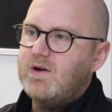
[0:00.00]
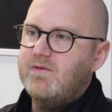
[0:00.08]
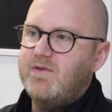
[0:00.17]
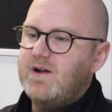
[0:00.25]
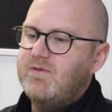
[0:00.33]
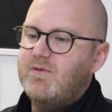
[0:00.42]

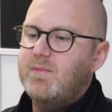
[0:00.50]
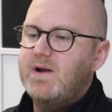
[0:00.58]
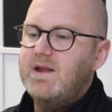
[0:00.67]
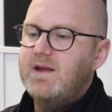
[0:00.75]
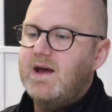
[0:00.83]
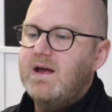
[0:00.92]
good value for
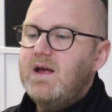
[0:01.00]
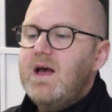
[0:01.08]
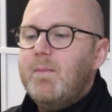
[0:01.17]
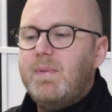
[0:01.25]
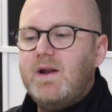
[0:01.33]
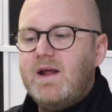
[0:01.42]
money,
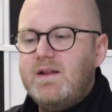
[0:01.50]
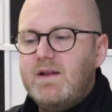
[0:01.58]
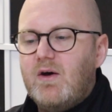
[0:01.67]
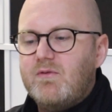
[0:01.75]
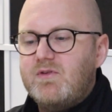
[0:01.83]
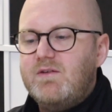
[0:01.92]
yeah. But then
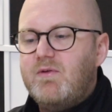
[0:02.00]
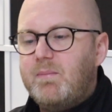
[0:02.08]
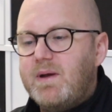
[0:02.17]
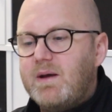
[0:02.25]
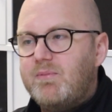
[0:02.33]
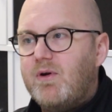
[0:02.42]
obviously for
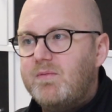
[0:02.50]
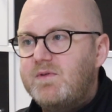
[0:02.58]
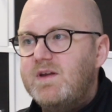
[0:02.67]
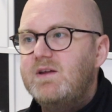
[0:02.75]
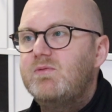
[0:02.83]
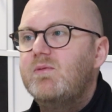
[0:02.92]
bigger
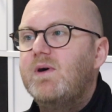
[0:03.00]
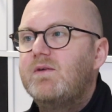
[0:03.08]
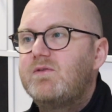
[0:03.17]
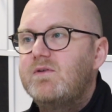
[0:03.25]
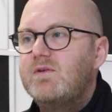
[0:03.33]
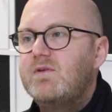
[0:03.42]
properties, we
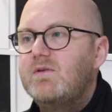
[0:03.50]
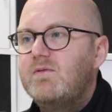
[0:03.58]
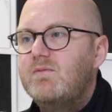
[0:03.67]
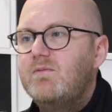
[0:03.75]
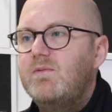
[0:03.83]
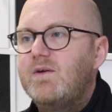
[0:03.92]
have
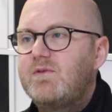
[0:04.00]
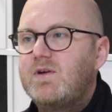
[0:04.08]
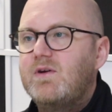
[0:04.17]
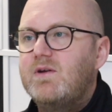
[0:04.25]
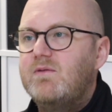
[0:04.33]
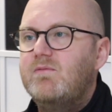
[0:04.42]
to
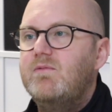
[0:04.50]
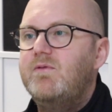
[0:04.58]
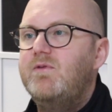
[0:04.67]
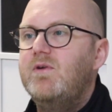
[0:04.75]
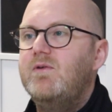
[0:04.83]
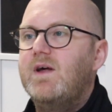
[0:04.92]
kind of
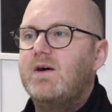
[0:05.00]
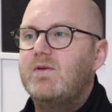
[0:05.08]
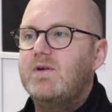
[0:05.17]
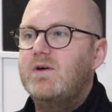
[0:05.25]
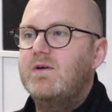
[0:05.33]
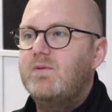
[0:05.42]
review that
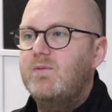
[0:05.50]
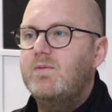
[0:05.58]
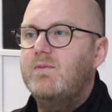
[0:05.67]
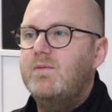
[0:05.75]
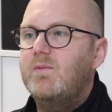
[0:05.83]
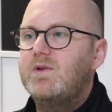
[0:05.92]
on a
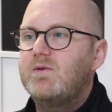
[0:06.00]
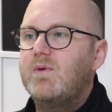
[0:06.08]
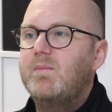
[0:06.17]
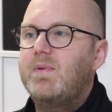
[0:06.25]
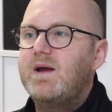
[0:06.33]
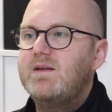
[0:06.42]

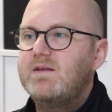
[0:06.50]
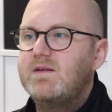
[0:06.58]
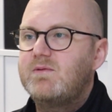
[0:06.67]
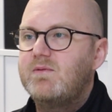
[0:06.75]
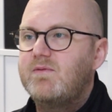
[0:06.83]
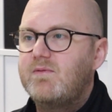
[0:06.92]
one-to-one
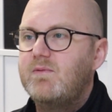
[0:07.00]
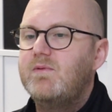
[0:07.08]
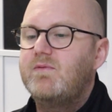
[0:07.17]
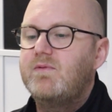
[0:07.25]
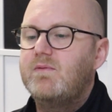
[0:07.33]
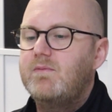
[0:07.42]
basis with
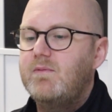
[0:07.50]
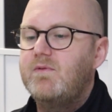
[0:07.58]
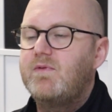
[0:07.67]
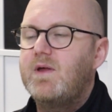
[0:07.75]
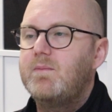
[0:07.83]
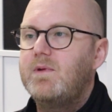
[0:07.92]
them,